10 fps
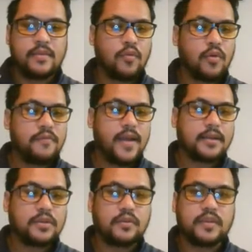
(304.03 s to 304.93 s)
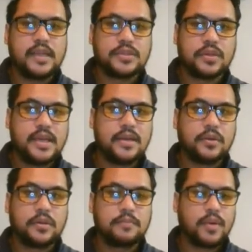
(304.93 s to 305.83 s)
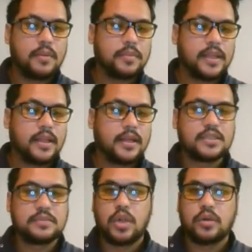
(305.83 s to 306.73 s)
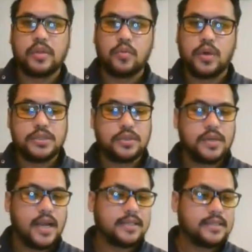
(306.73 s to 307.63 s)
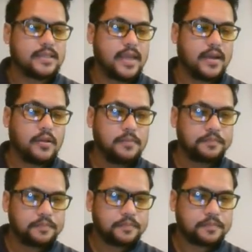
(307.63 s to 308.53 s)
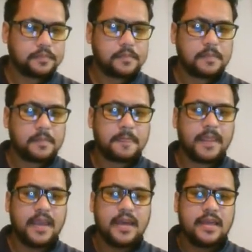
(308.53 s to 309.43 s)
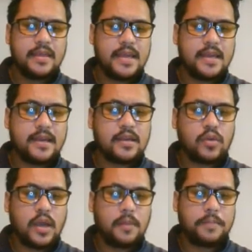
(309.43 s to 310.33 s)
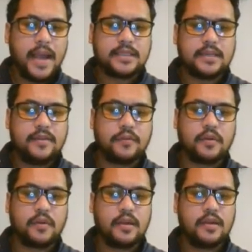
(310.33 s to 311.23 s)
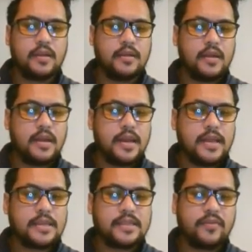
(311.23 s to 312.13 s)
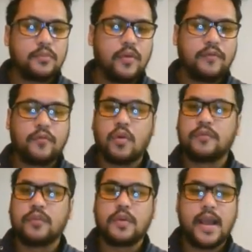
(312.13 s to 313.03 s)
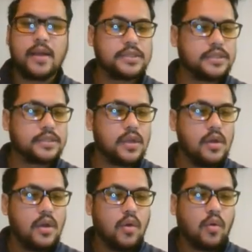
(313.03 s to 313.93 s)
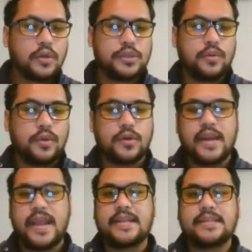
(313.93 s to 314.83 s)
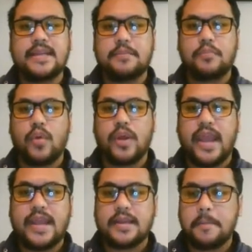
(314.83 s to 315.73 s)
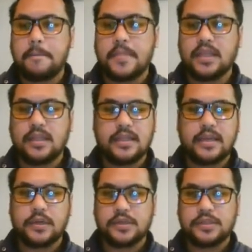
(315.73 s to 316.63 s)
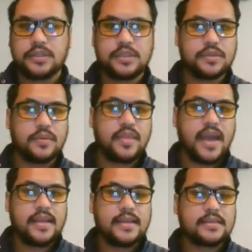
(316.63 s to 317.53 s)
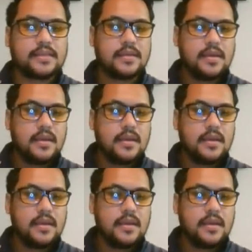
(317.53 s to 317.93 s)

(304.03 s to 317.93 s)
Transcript: form factor of a Desert Eagle, probably a lot smaller than one, so not to scale. The capacity for it is 7.4 fluid ounces or 218.8 milliliters. So that is